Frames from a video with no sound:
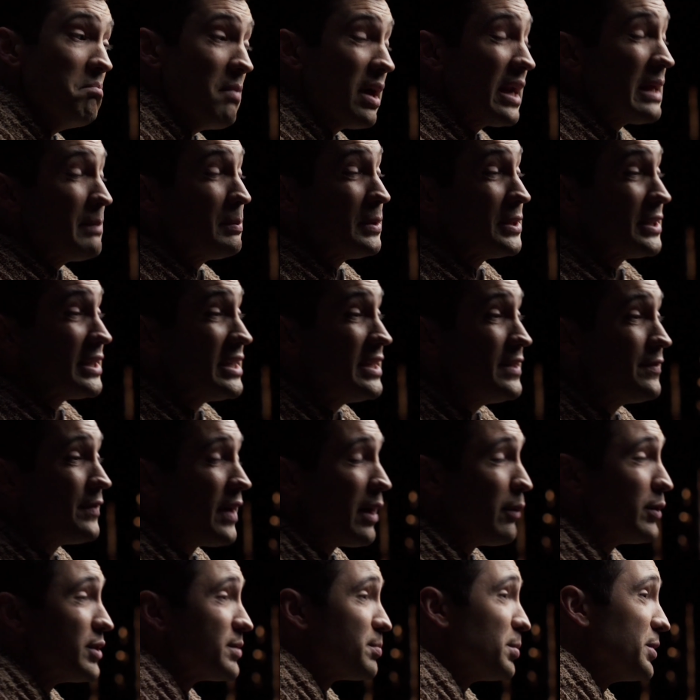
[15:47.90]
Many believe
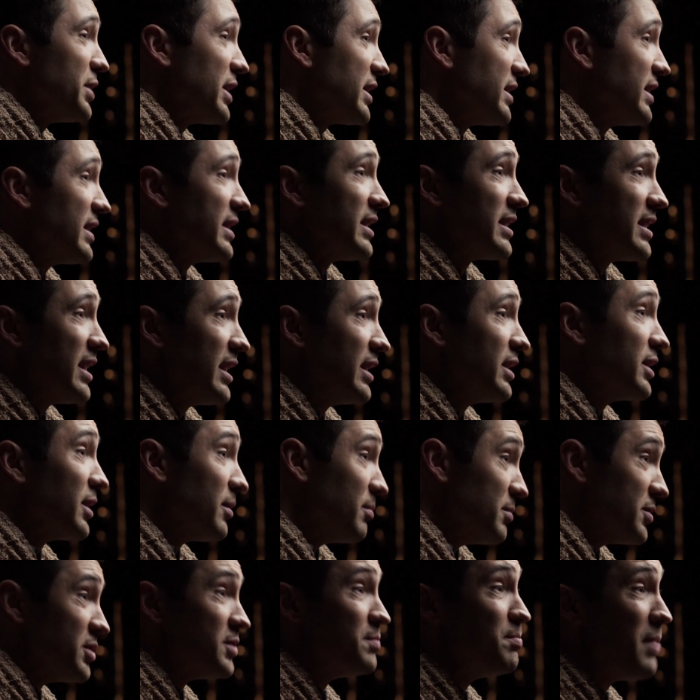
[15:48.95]
I was predicting the
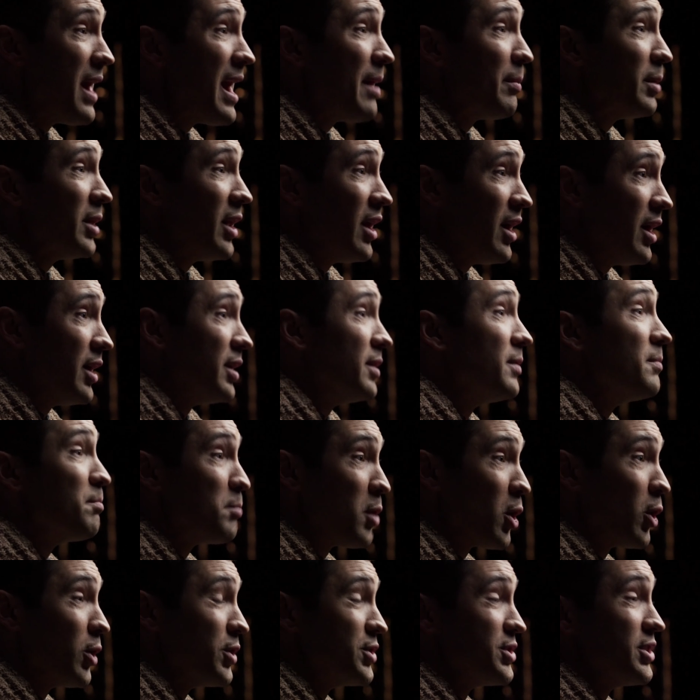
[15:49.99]
kingdoms Babylon,
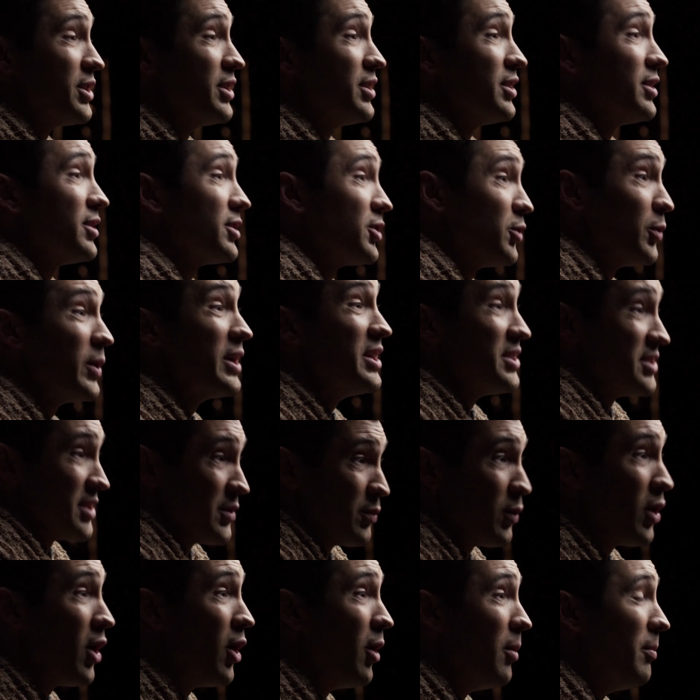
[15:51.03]
Persia, Greece,
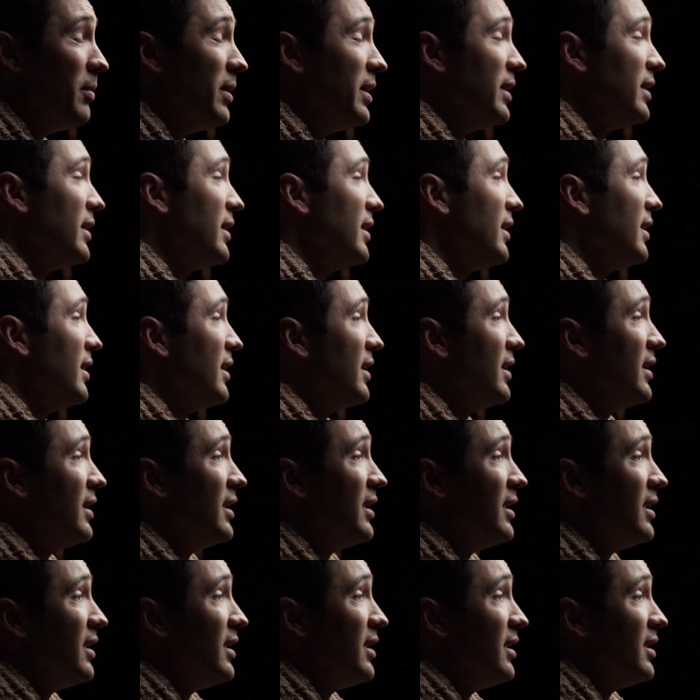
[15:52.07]
and
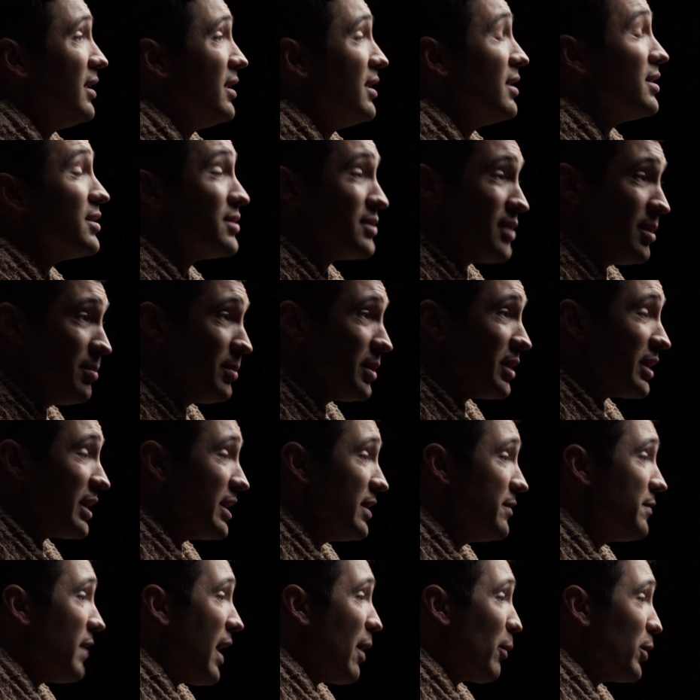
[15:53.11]
Rome. Some
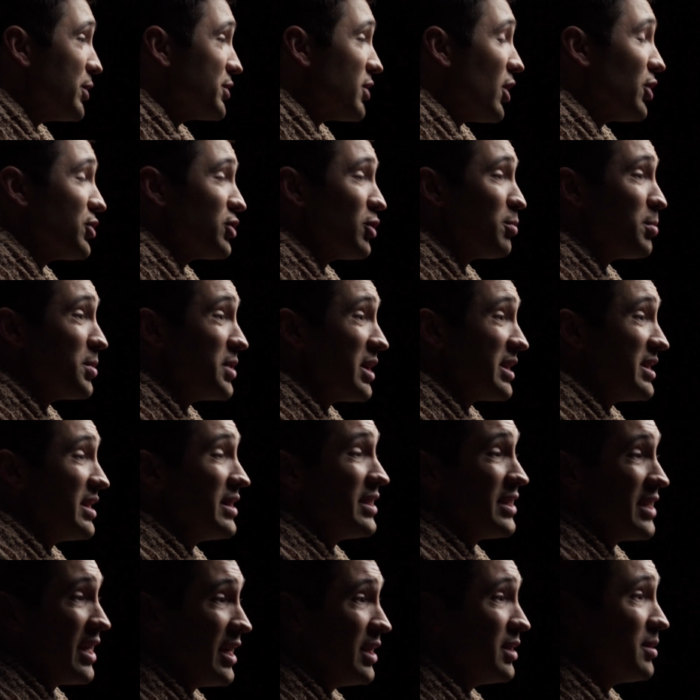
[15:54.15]
believe I was also
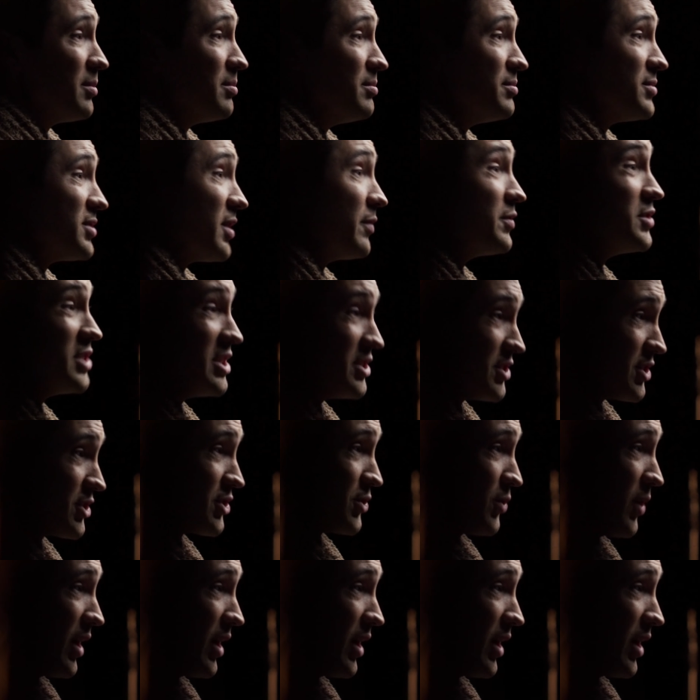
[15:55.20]
predicting the kingdoms of Jesus